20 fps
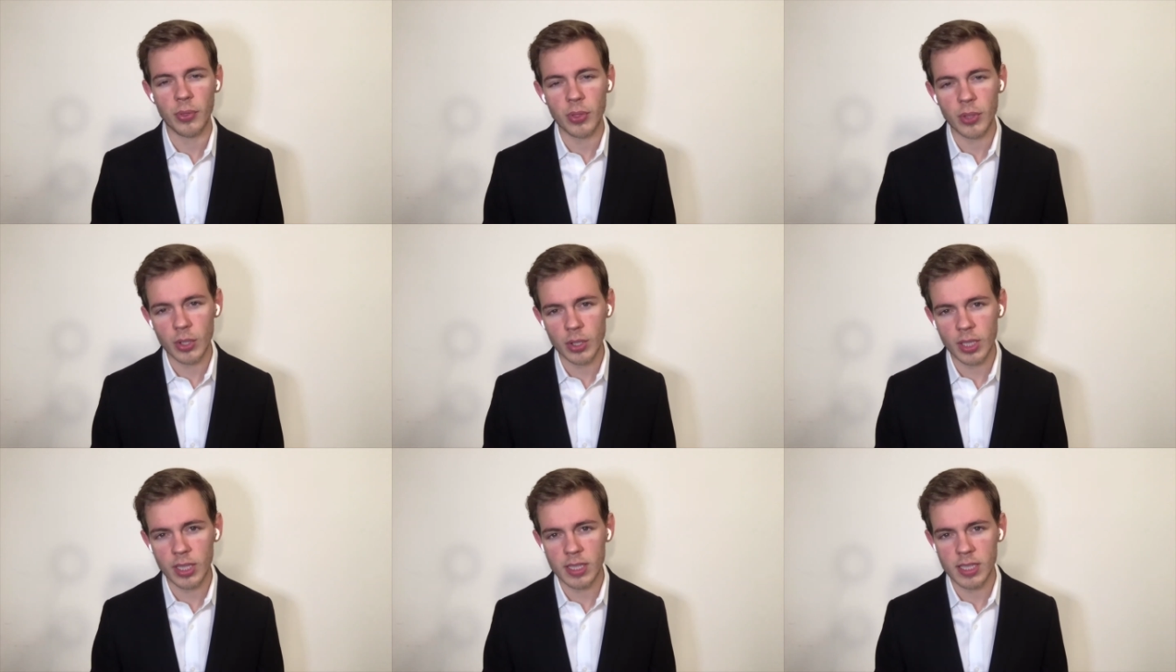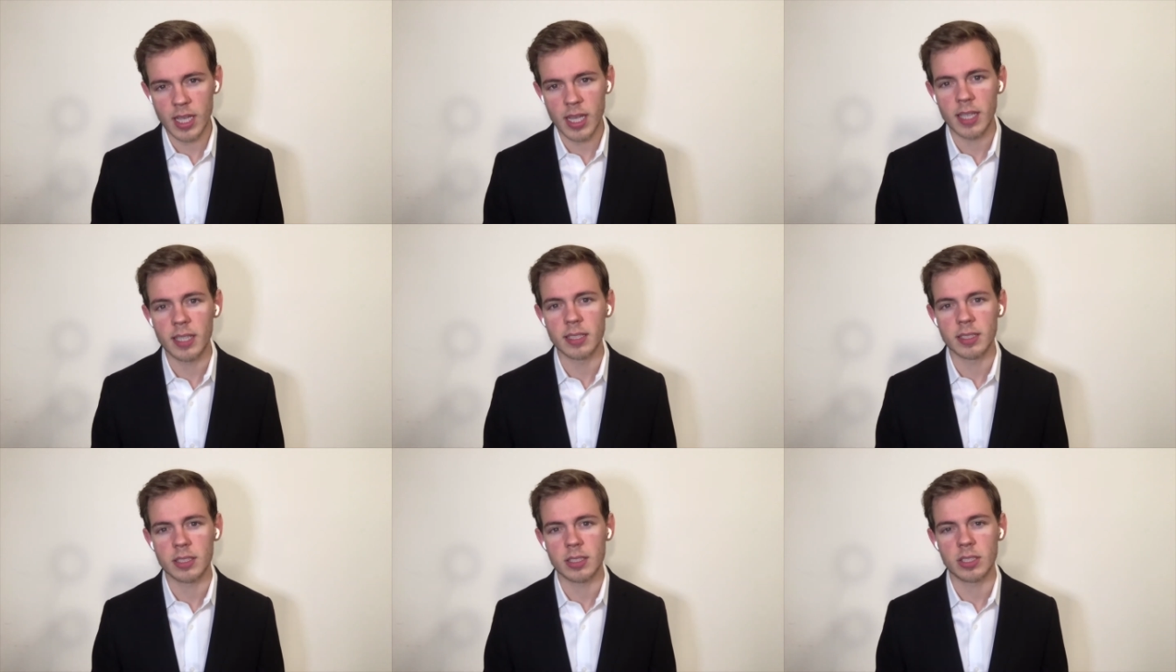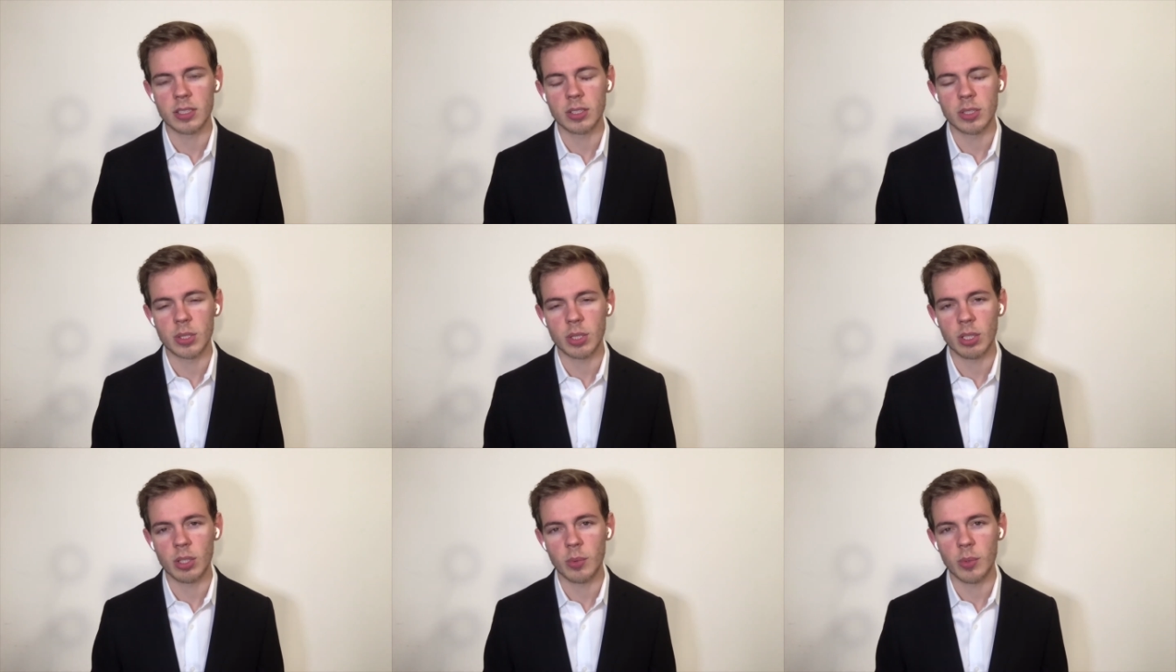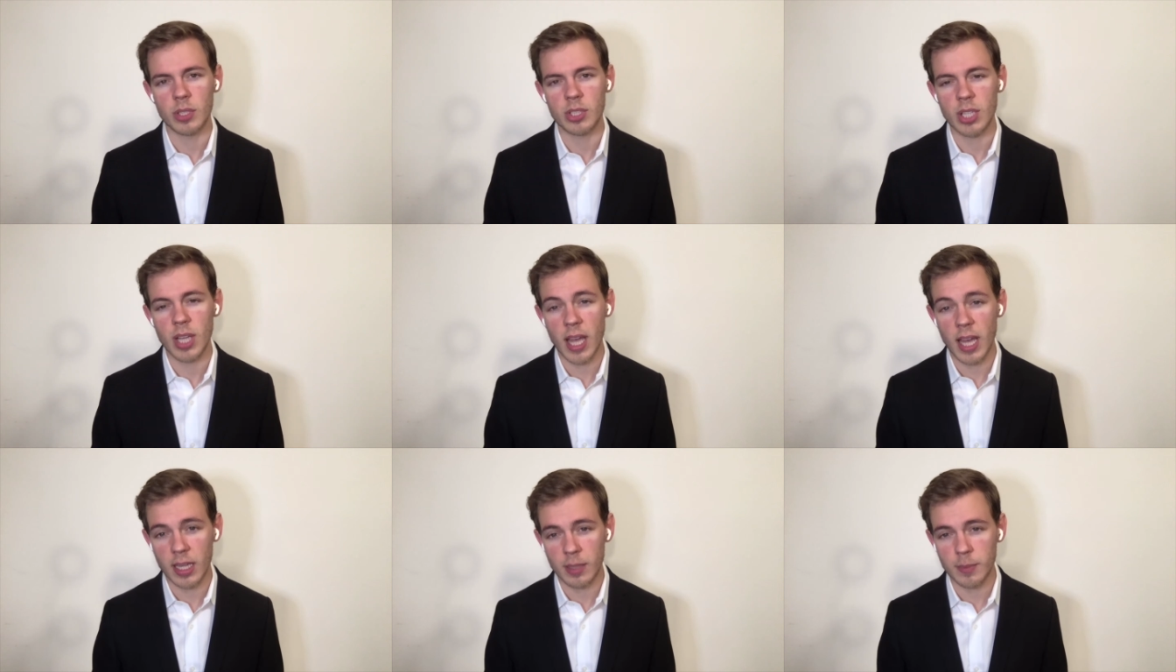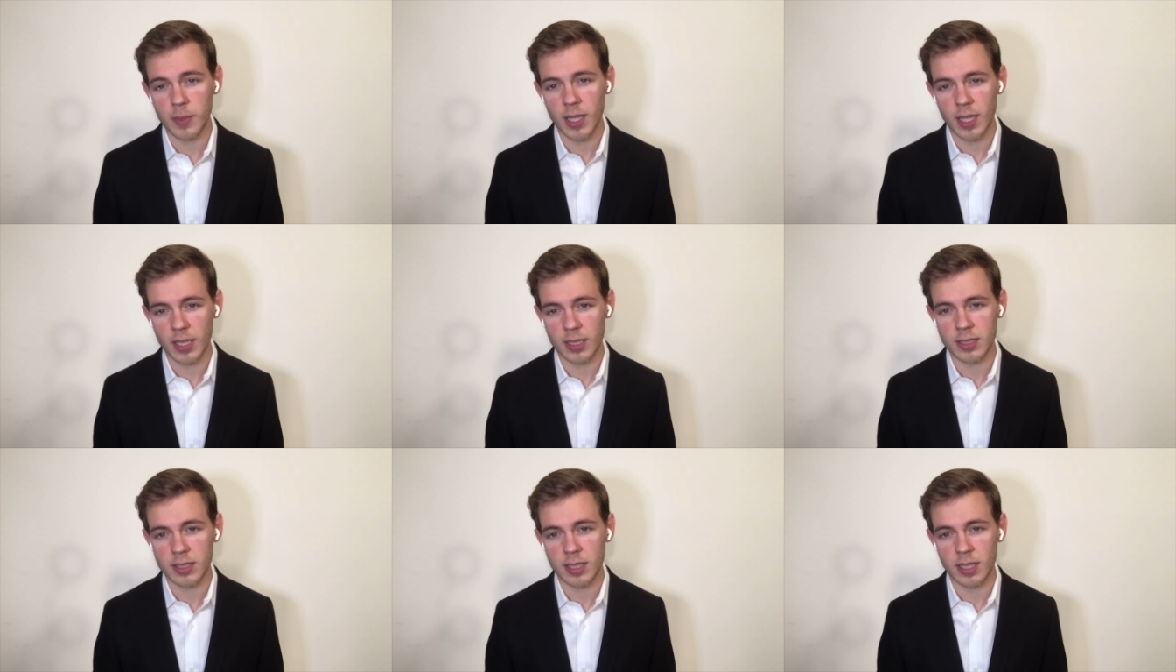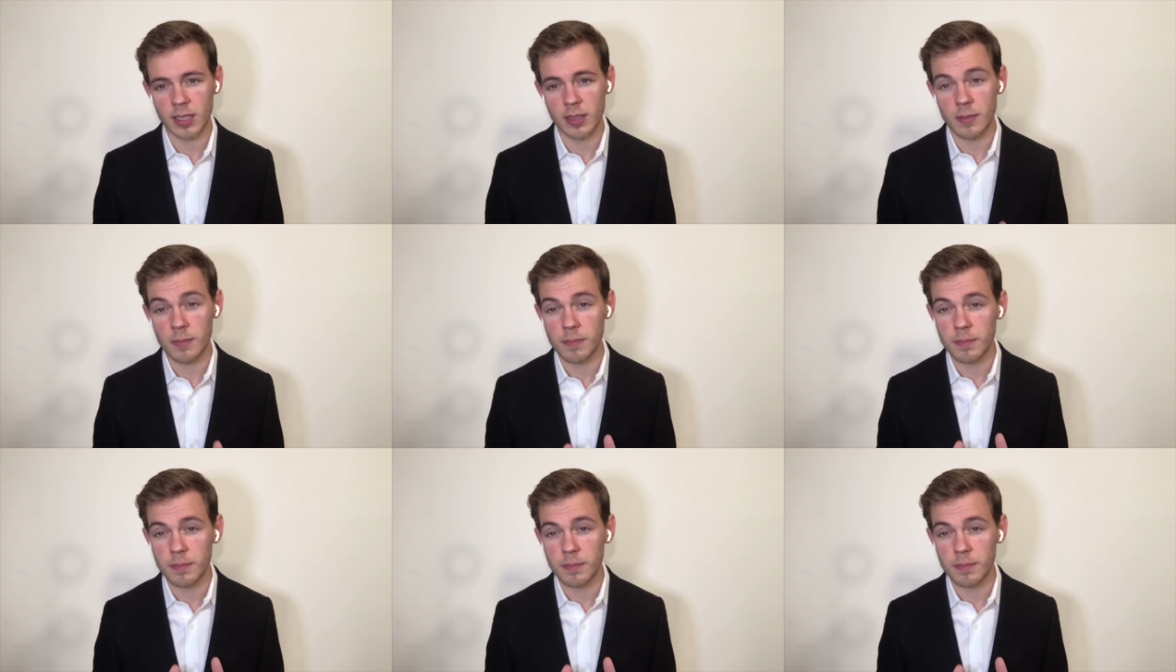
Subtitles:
30 days during which Adam Kingston